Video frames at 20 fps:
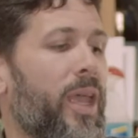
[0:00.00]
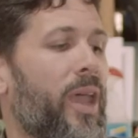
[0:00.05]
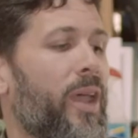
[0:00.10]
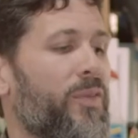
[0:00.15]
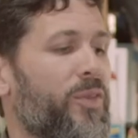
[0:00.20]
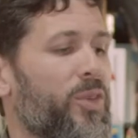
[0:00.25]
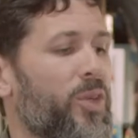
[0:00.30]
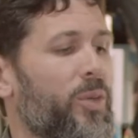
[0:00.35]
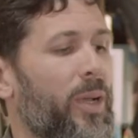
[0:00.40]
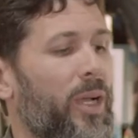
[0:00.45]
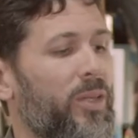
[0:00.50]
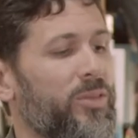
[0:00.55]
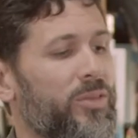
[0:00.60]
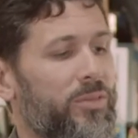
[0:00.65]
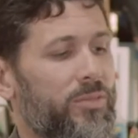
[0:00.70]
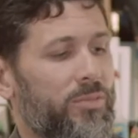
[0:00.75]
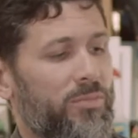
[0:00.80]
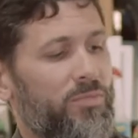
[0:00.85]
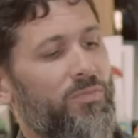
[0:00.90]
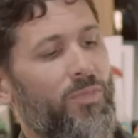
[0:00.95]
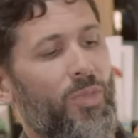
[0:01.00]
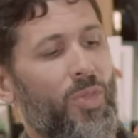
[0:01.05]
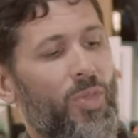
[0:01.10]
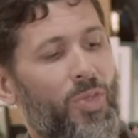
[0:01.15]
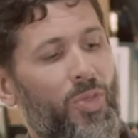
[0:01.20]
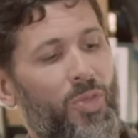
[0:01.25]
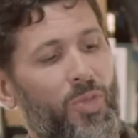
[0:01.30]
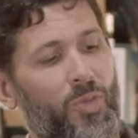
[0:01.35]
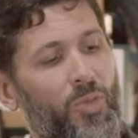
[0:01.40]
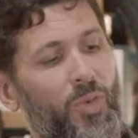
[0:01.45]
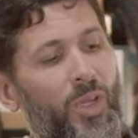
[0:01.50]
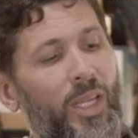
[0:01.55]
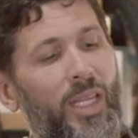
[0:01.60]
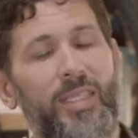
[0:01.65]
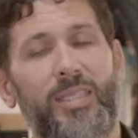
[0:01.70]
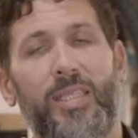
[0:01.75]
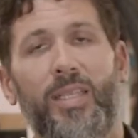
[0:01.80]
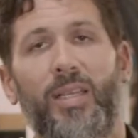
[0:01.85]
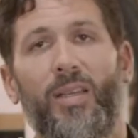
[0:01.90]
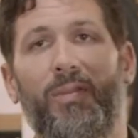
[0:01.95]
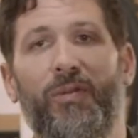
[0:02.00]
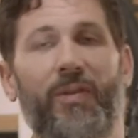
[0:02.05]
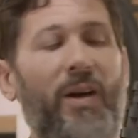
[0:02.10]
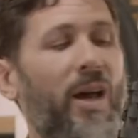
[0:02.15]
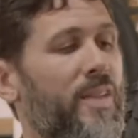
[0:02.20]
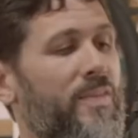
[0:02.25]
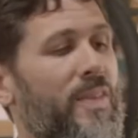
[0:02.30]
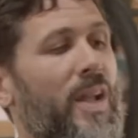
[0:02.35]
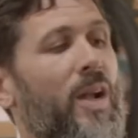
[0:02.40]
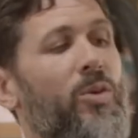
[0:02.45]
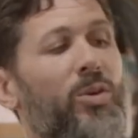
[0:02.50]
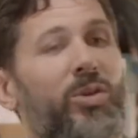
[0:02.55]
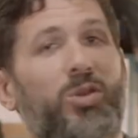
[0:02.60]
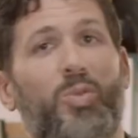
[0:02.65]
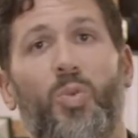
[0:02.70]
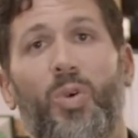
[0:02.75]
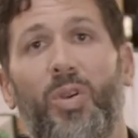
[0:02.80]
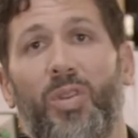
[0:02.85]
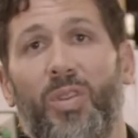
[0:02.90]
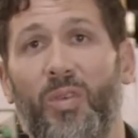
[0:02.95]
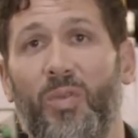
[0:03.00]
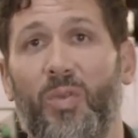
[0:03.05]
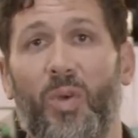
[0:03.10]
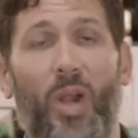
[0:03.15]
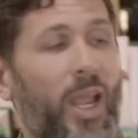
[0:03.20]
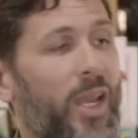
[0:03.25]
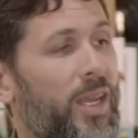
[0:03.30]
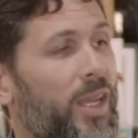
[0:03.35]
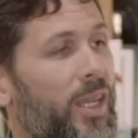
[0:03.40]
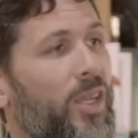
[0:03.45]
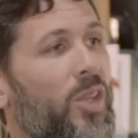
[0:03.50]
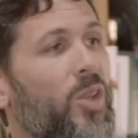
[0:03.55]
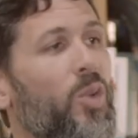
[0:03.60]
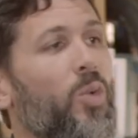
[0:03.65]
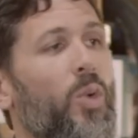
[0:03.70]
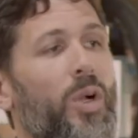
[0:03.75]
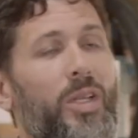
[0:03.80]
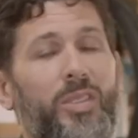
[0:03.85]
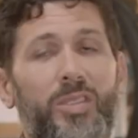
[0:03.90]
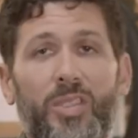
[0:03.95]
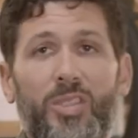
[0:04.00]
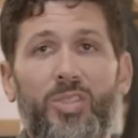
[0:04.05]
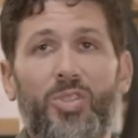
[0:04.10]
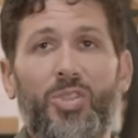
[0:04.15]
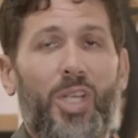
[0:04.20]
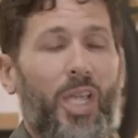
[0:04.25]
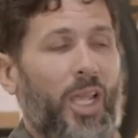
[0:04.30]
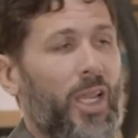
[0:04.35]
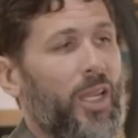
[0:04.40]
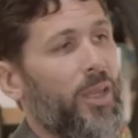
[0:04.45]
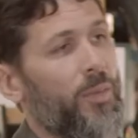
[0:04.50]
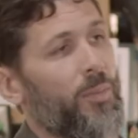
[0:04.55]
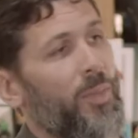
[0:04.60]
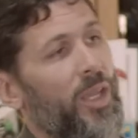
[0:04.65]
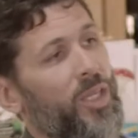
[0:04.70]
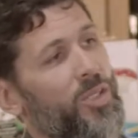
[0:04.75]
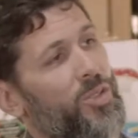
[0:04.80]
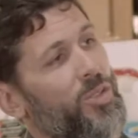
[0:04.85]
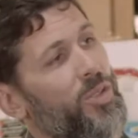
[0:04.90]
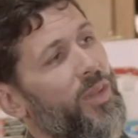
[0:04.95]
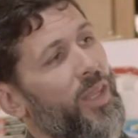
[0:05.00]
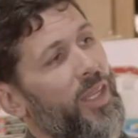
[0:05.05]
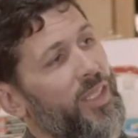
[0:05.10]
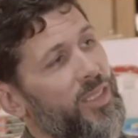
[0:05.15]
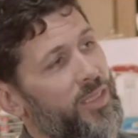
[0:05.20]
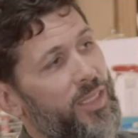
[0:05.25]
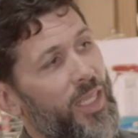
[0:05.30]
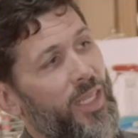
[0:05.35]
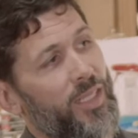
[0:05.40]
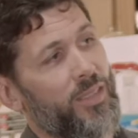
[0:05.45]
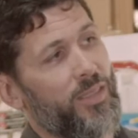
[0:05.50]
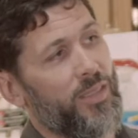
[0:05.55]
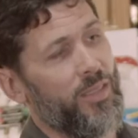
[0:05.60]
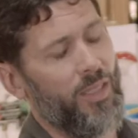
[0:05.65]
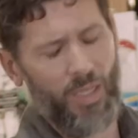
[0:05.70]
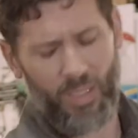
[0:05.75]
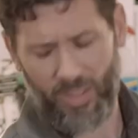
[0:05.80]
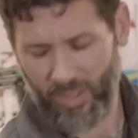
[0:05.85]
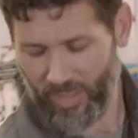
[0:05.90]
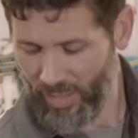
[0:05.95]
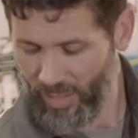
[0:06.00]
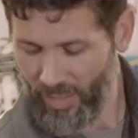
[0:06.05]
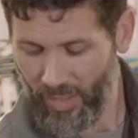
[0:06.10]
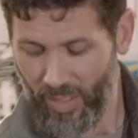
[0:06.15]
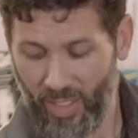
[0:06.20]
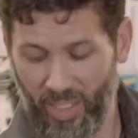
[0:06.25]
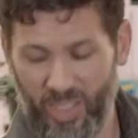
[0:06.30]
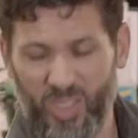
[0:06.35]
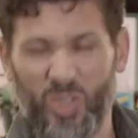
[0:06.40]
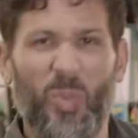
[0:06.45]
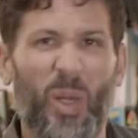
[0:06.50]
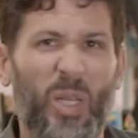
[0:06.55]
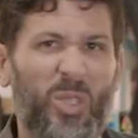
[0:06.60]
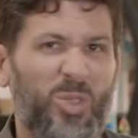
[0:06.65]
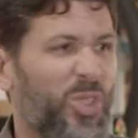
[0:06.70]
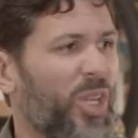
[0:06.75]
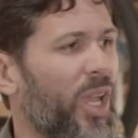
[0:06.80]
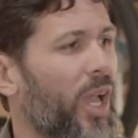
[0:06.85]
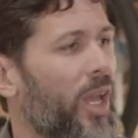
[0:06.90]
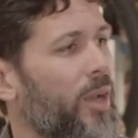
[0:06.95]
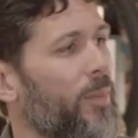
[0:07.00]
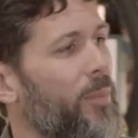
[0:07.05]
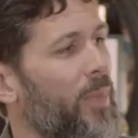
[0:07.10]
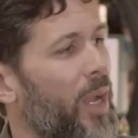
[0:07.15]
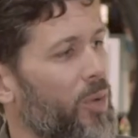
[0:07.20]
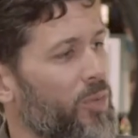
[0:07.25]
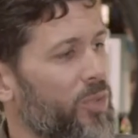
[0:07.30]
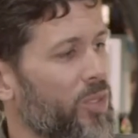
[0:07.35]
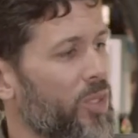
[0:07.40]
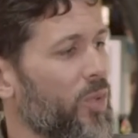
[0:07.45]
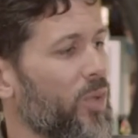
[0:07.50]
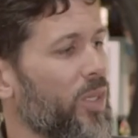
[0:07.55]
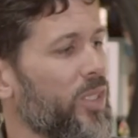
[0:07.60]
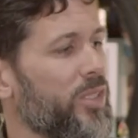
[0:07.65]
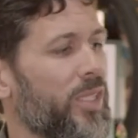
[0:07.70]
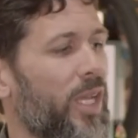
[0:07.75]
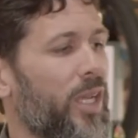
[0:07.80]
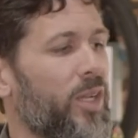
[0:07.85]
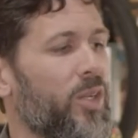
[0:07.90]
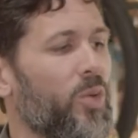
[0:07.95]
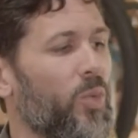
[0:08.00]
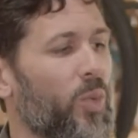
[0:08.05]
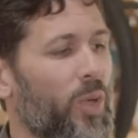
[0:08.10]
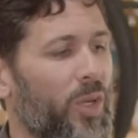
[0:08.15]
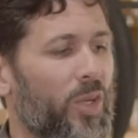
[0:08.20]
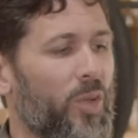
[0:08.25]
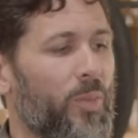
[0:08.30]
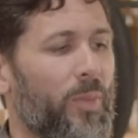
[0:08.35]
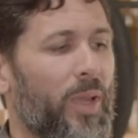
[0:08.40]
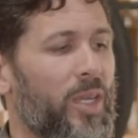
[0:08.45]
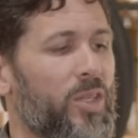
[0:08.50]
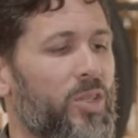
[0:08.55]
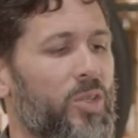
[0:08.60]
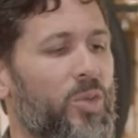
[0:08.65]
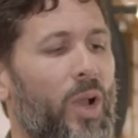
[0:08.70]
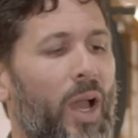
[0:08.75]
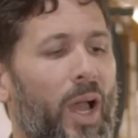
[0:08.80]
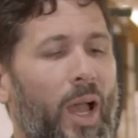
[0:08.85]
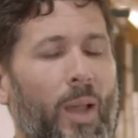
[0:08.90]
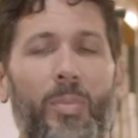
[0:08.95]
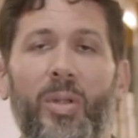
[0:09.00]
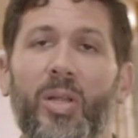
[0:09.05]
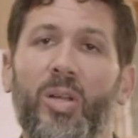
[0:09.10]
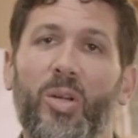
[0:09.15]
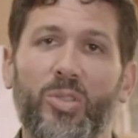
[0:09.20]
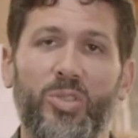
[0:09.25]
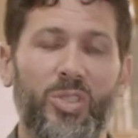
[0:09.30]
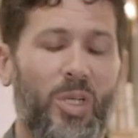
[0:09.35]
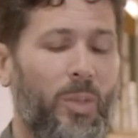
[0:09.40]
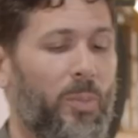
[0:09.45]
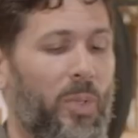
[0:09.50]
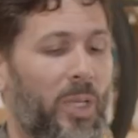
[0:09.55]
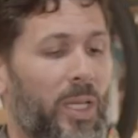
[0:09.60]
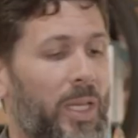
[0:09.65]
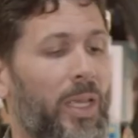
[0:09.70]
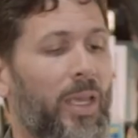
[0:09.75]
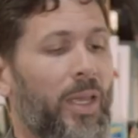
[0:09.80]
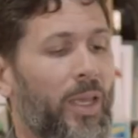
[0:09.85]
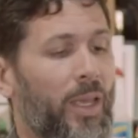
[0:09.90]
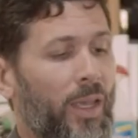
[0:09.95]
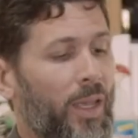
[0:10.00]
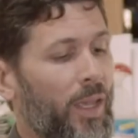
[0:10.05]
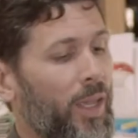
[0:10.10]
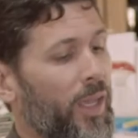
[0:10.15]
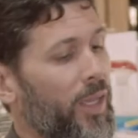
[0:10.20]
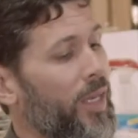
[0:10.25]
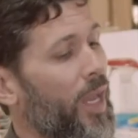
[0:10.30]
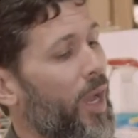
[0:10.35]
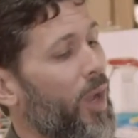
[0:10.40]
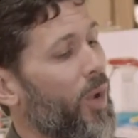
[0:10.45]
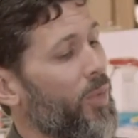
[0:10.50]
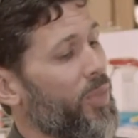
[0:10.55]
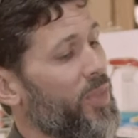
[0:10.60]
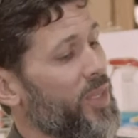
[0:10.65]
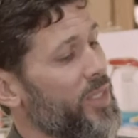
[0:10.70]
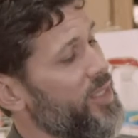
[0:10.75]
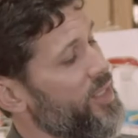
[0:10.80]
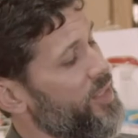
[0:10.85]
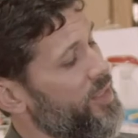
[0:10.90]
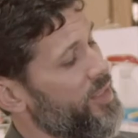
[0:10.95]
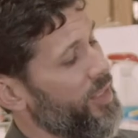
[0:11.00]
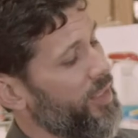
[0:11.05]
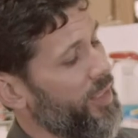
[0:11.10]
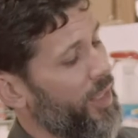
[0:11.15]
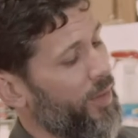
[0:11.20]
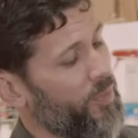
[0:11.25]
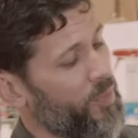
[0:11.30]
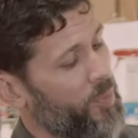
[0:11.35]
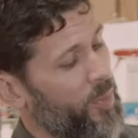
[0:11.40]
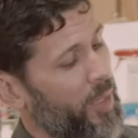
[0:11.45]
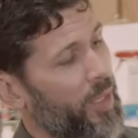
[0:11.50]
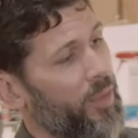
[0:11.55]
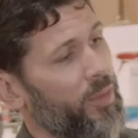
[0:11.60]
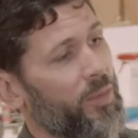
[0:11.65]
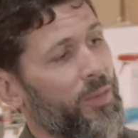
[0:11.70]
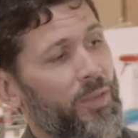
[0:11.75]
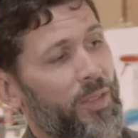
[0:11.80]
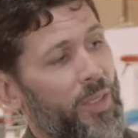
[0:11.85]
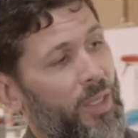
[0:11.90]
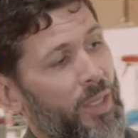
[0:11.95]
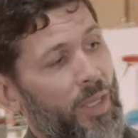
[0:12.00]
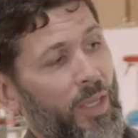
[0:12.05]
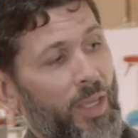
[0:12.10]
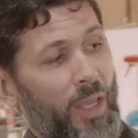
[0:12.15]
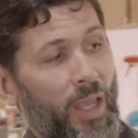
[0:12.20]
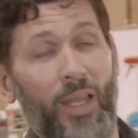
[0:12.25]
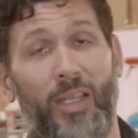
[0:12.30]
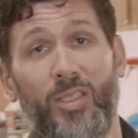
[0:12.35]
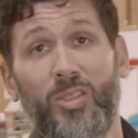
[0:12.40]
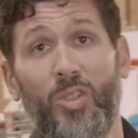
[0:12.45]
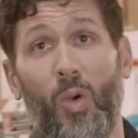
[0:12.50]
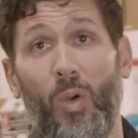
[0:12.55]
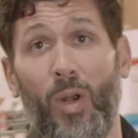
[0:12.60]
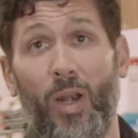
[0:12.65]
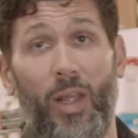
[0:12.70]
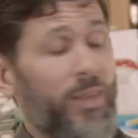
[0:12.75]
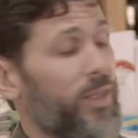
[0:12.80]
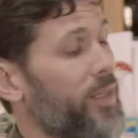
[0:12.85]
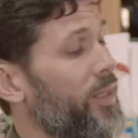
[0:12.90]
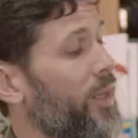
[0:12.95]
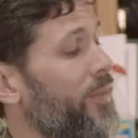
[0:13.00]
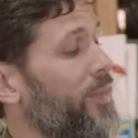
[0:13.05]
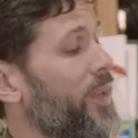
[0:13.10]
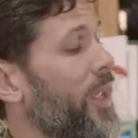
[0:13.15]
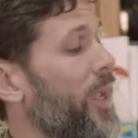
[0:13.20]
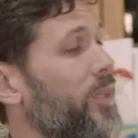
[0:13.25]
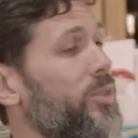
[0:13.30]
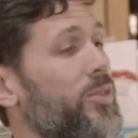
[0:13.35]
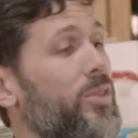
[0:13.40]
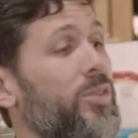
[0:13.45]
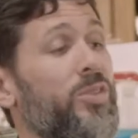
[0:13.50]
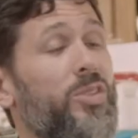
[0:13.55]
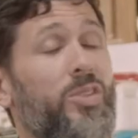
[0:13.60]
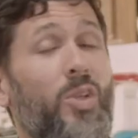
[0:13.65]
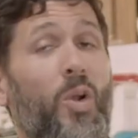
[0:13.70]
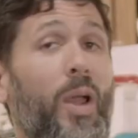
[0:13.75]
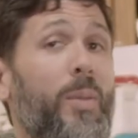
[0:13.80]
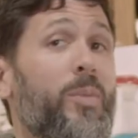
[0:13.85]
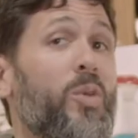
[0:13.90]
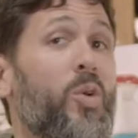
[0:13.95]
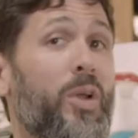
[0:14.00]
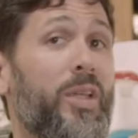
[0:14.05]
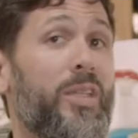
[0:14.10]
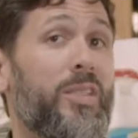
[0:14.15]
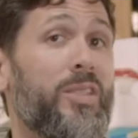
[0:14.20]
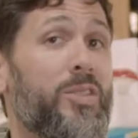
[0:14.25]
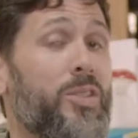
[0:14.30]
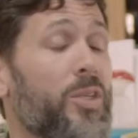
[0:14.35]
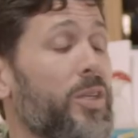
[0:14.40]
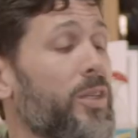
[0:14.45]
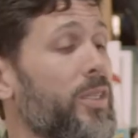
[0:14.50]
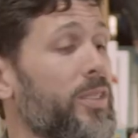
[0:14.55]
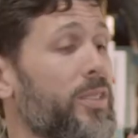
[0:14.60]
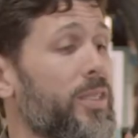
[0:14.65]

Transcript: after about 3 to 5 hours worth of riding, you want to check and make sure they stay snug, especially on a mountain unicycle where you may do hopping or jumping. Now this is the left pedal and it's going on the left axle, so I'm going to turn it